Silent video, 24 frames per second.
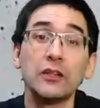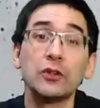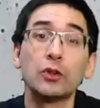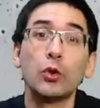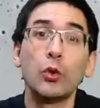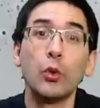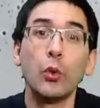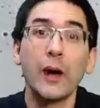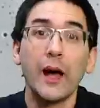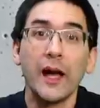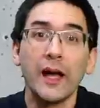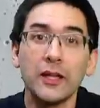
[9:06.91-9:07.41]
and
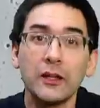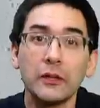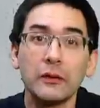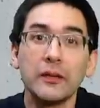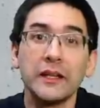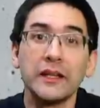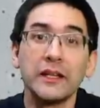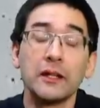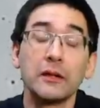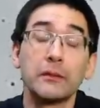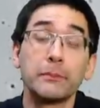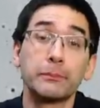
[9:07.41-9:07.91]

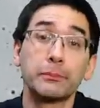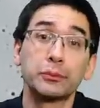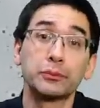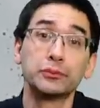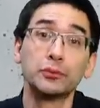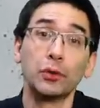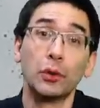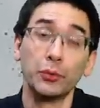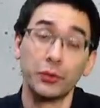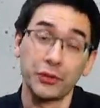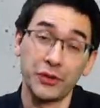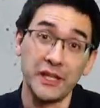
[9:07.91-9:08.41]
coagulated
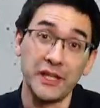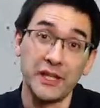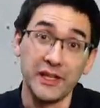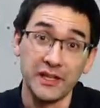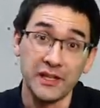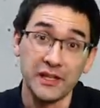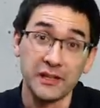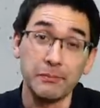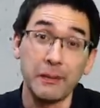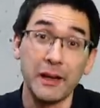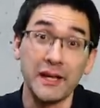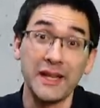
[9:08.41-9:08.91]

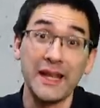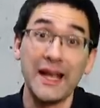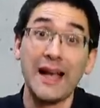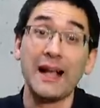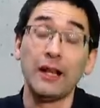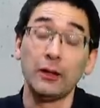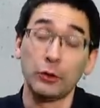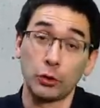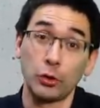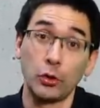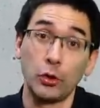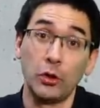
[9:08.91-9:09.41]
proteins by the
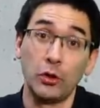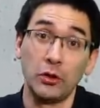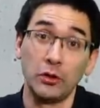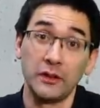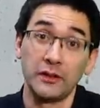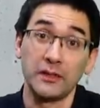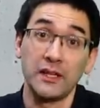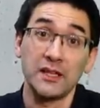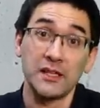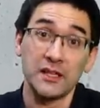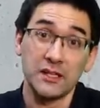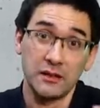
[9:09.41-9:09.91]
alcohol.
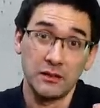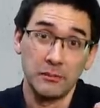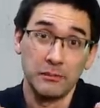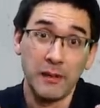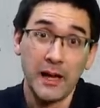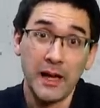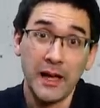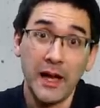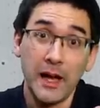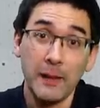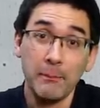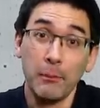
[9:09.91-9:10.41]
That's uh,
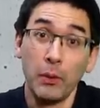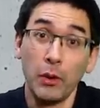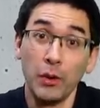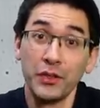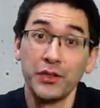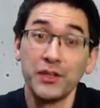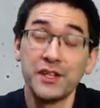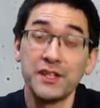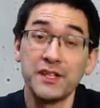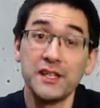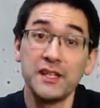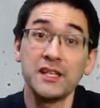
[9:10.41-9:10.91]
my
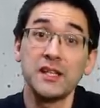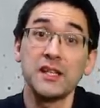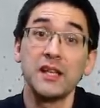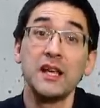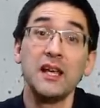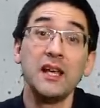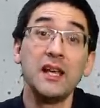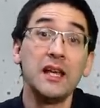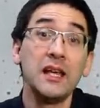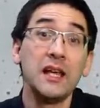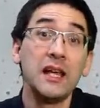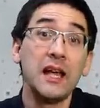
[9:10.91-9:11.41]
hypothesis.
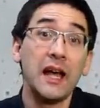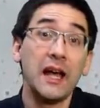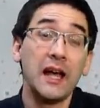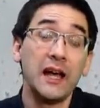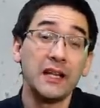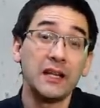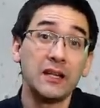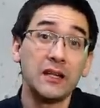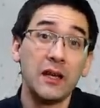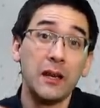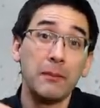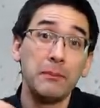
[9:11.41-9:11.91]

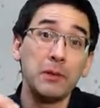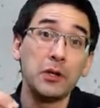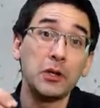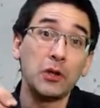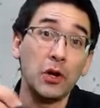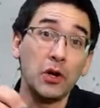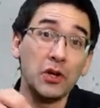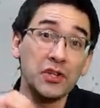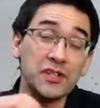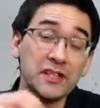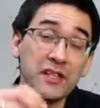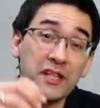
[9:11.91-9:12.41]
And uh,
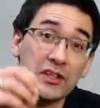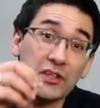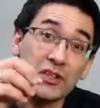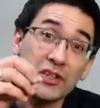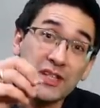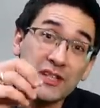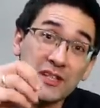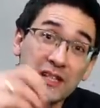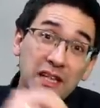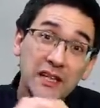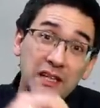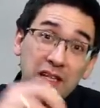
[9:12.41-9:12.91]
because they are
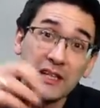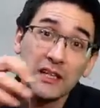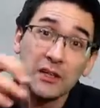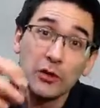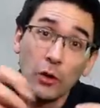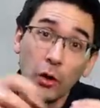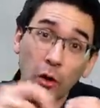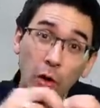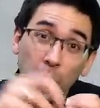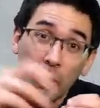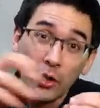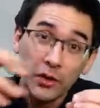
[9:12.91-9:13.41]
sticking
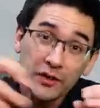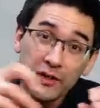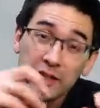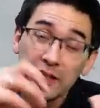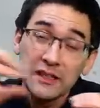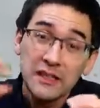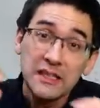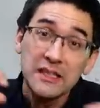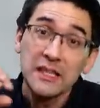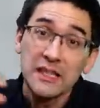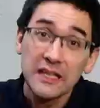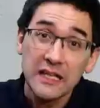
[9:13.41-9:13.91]
on the
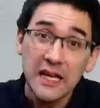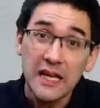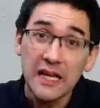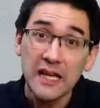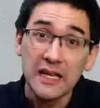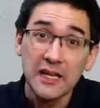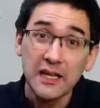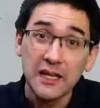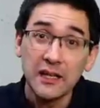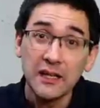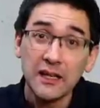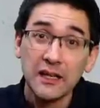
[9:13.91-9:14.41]
D N
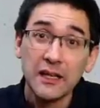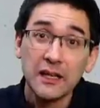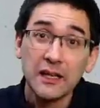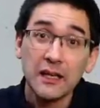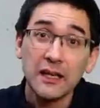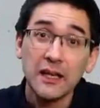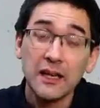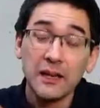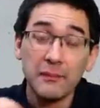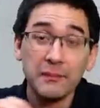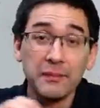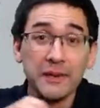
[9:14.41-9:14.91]
A,
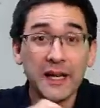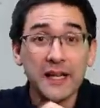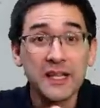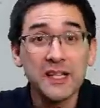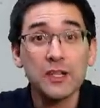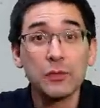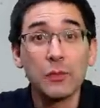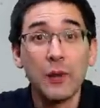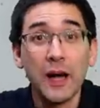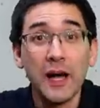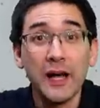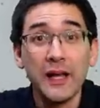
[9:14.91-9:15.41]
um,
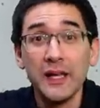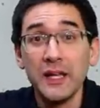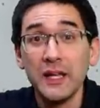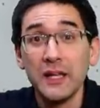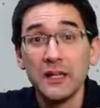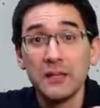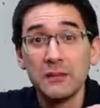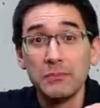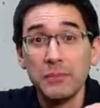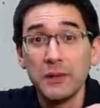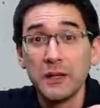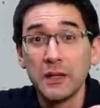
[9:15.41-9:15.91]
that's why
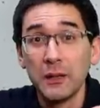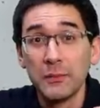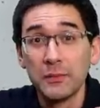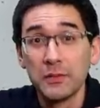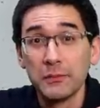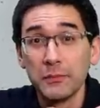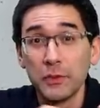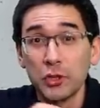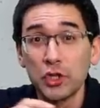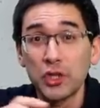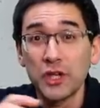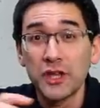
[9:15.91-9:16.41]
it
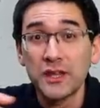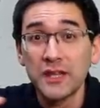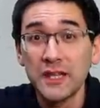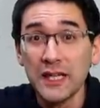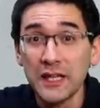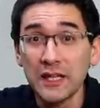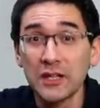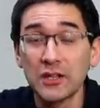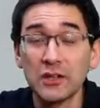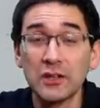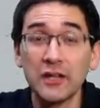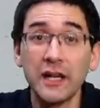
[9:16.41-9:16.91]
becomes much
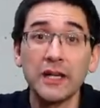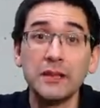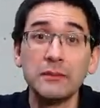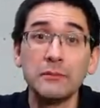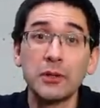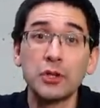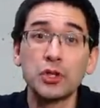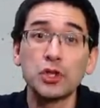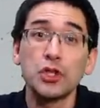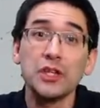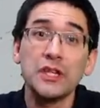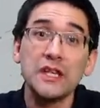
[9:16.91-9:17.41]
thicker and
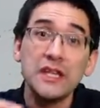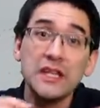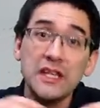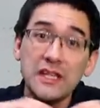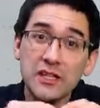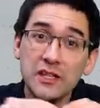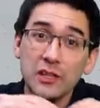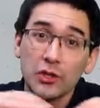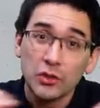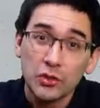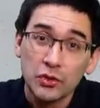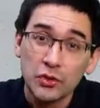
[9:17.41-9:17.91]
much
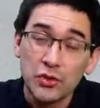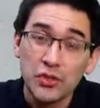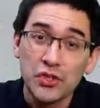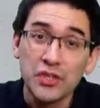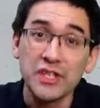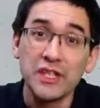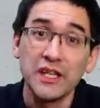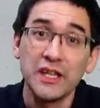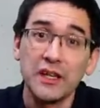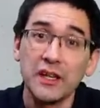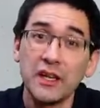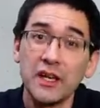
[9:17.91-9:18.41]
easier to
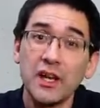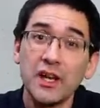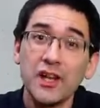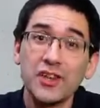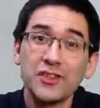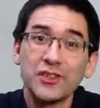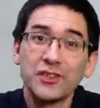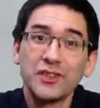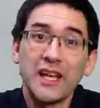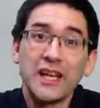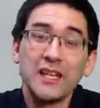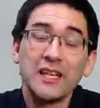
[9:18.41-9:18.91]
see.
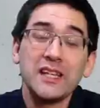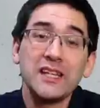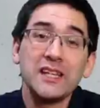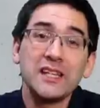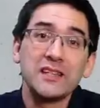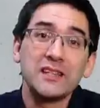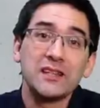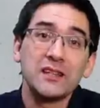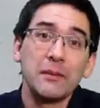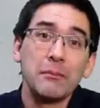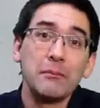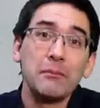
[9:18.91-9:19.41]
So that
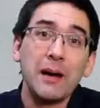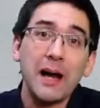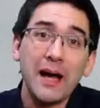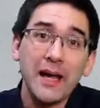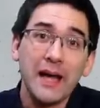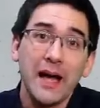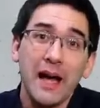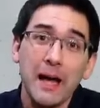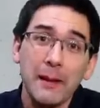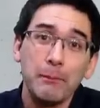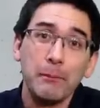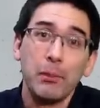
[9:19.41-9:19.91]
is uh,
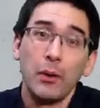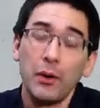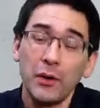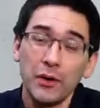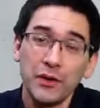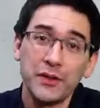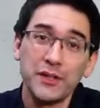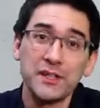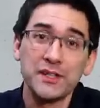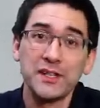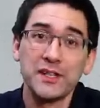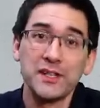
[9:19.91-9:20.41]
my
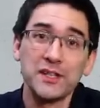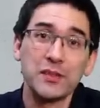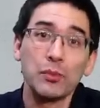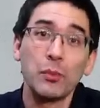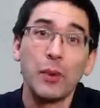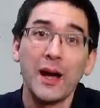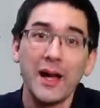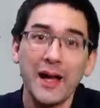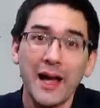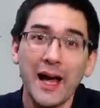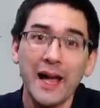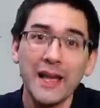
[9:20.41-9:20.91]
hypothesis
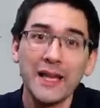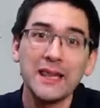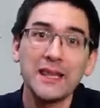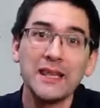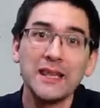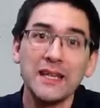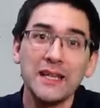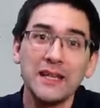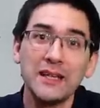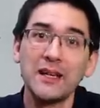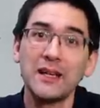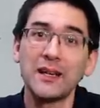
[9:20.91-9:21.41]
why I
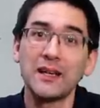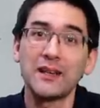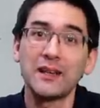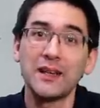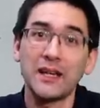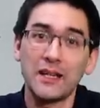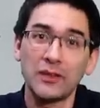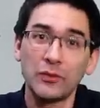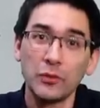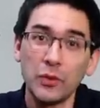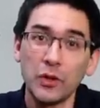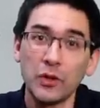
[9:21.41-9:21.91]
think uh,
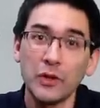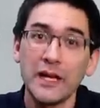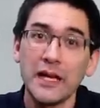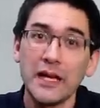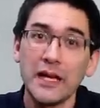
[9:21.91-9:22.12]
that we are